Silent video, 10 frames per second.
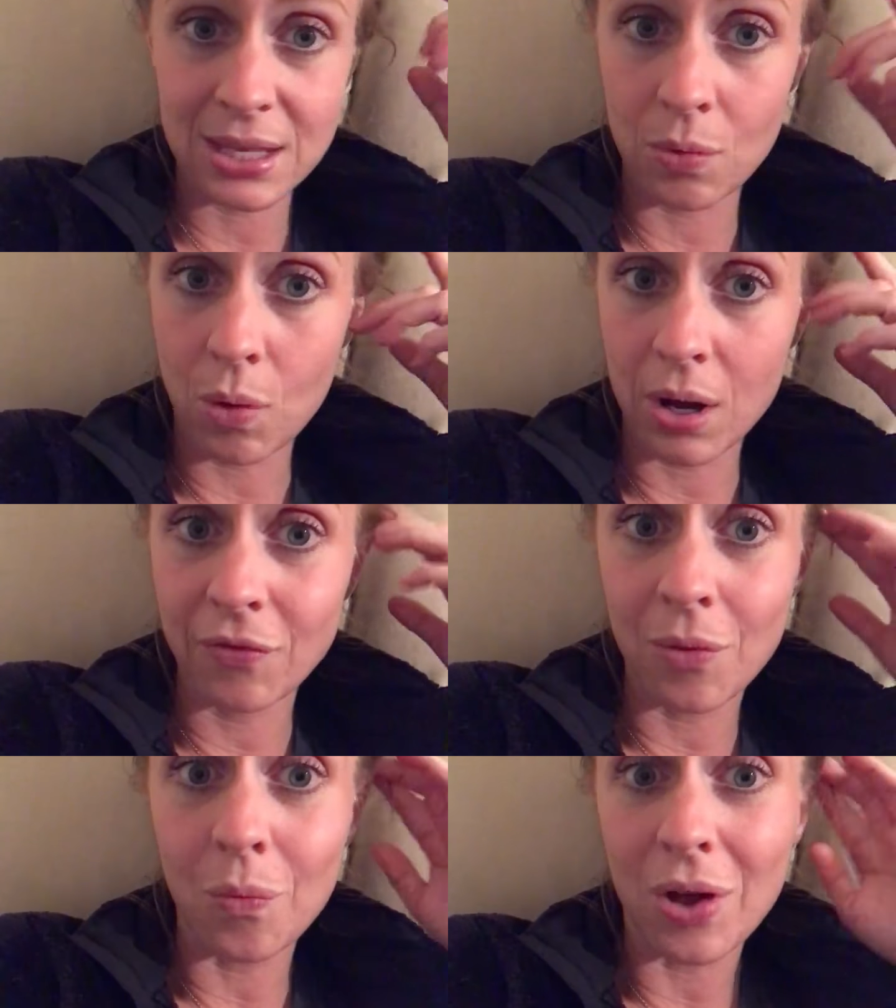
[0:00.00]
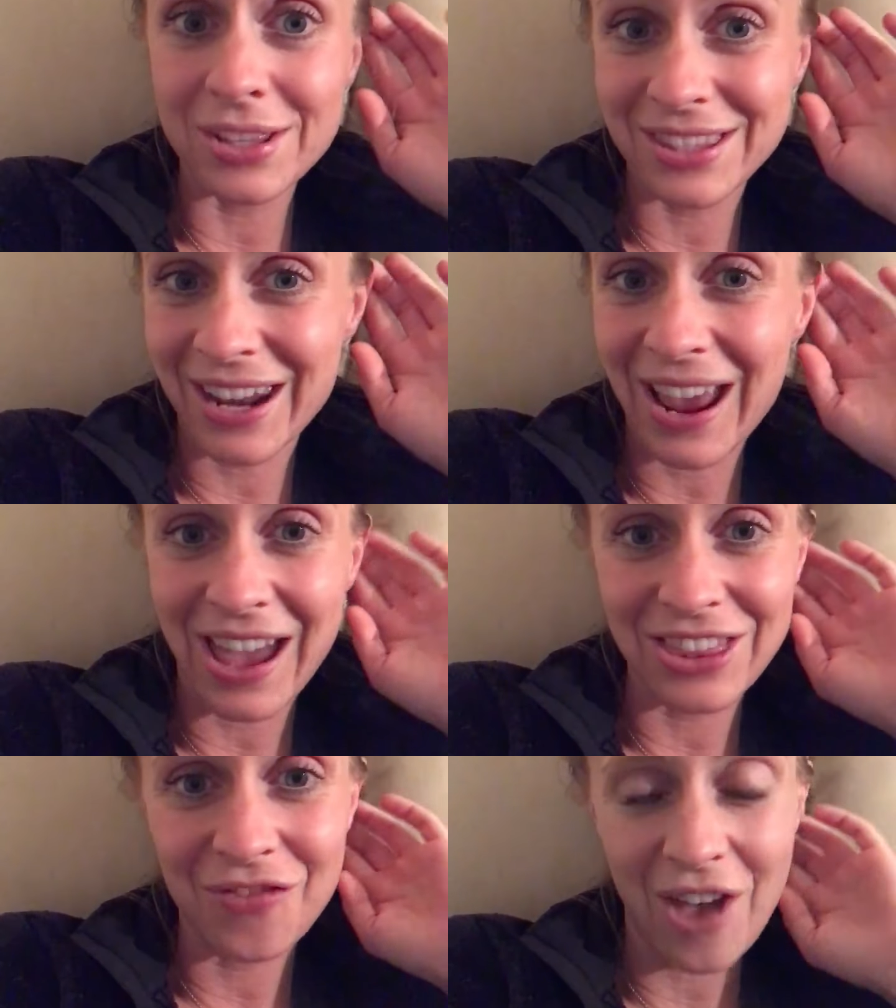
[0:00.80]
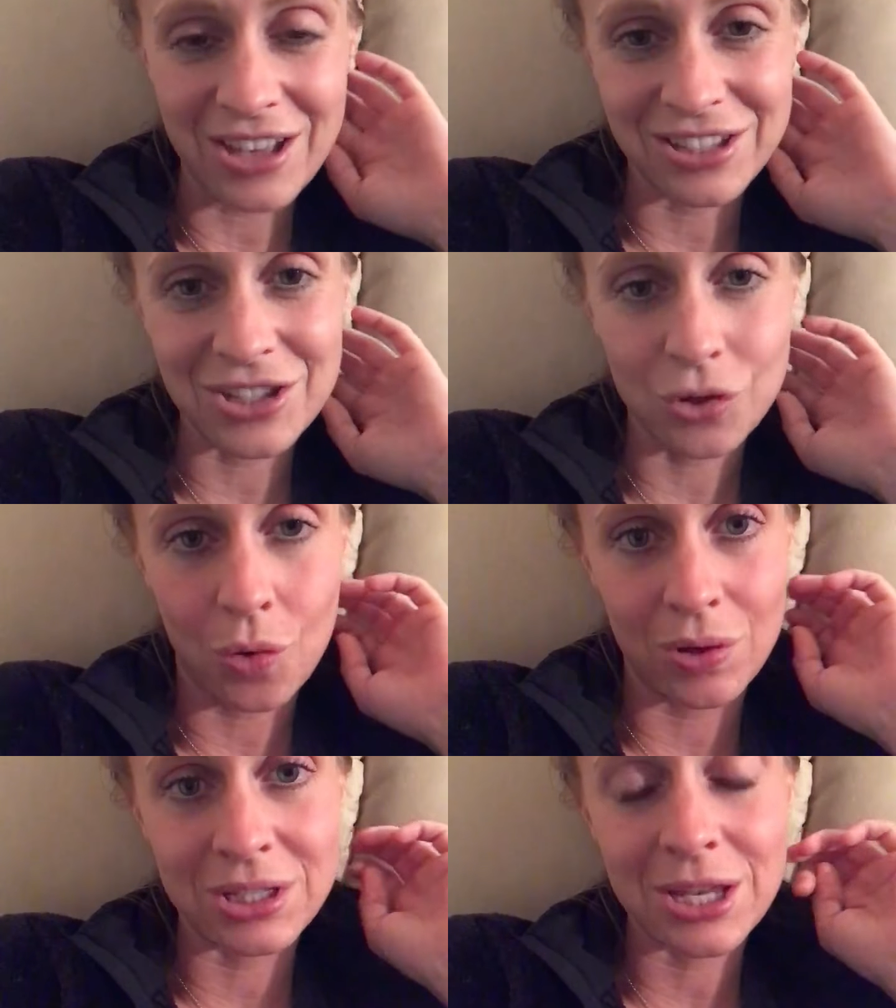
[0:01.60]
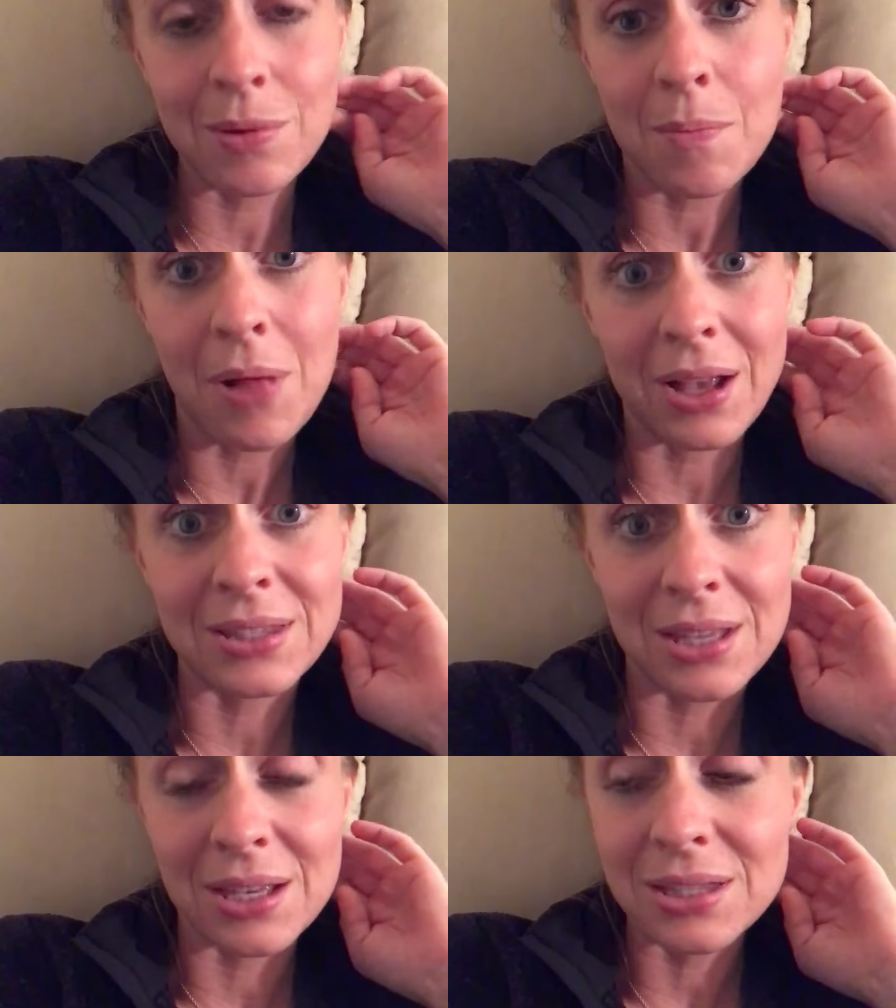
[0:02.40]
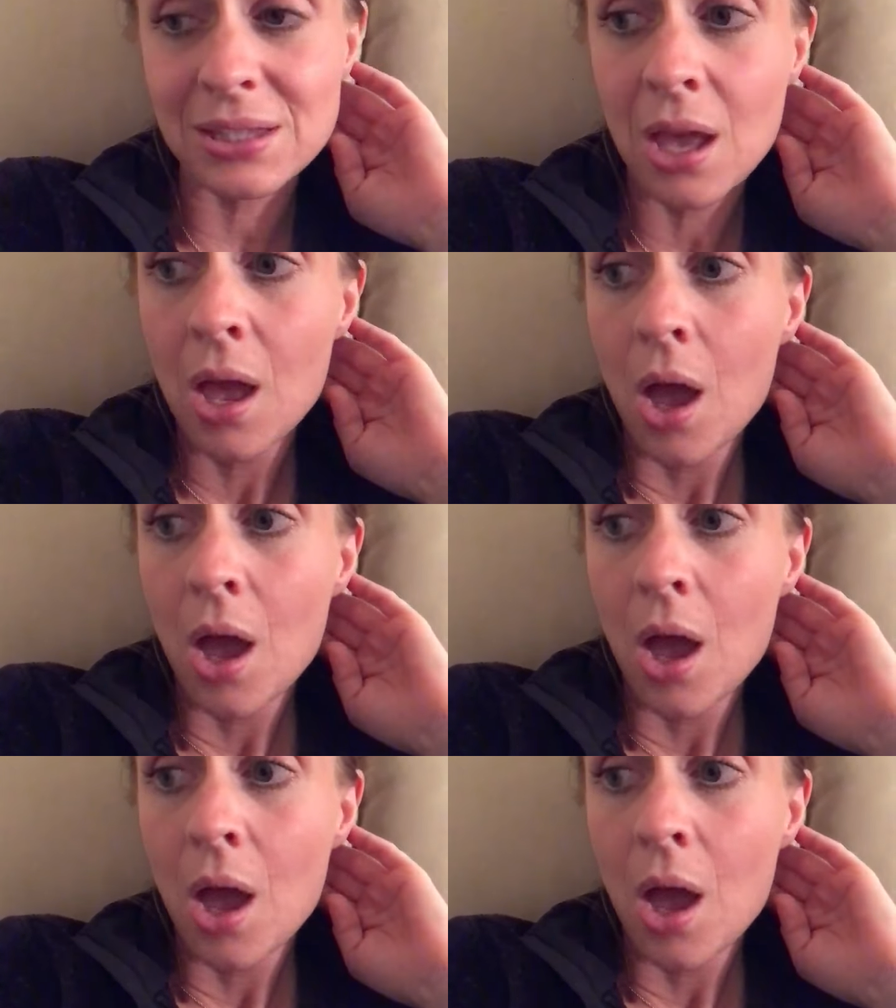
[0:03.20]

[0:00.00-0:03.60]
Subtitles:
and one of them was that I had the fastest growing team in Plexus.